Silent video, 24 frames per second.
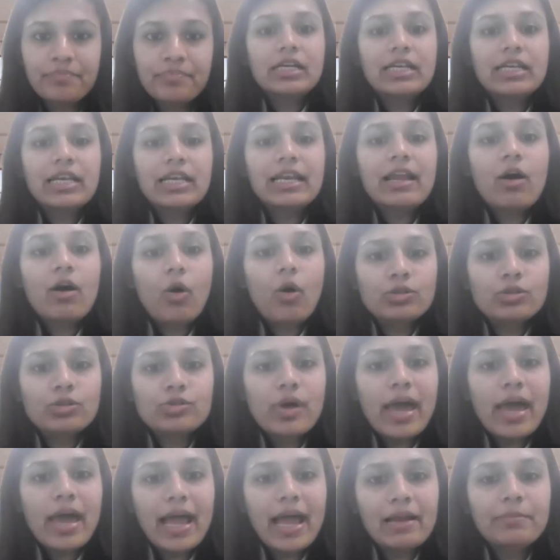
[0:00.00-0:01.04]
It will
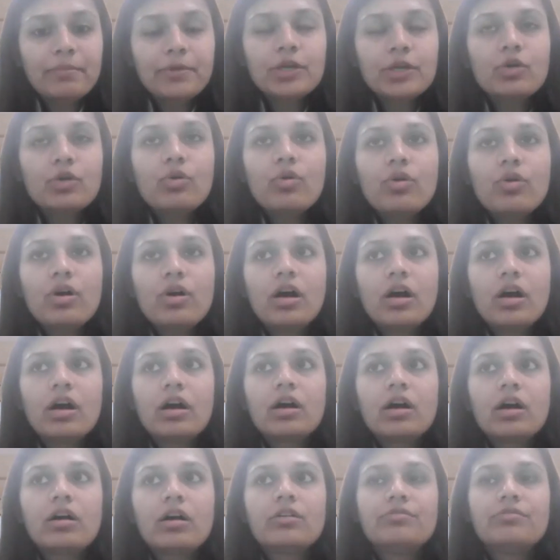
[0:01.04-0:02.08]
also help you
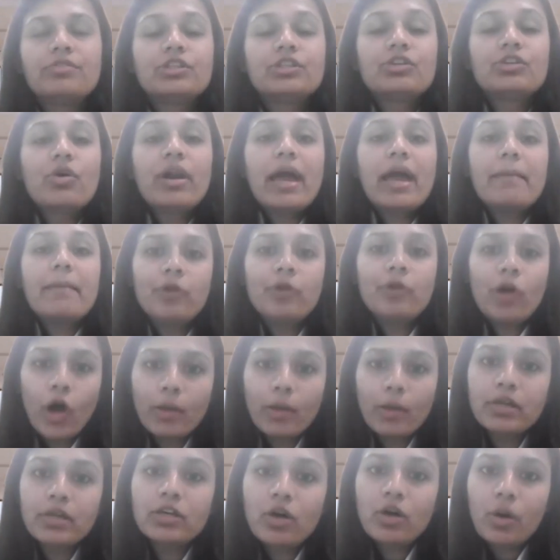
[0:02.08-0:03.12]
with your
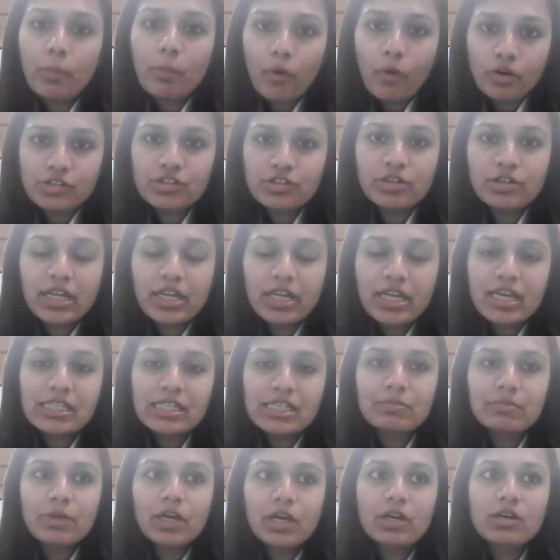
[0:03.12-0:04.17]
employment
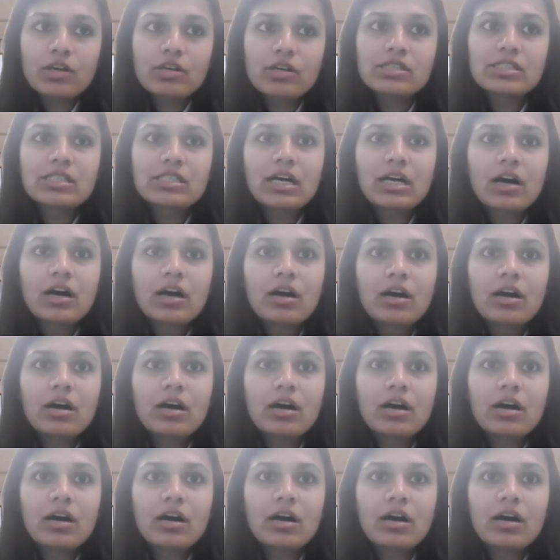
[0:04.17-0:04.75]
opportunities because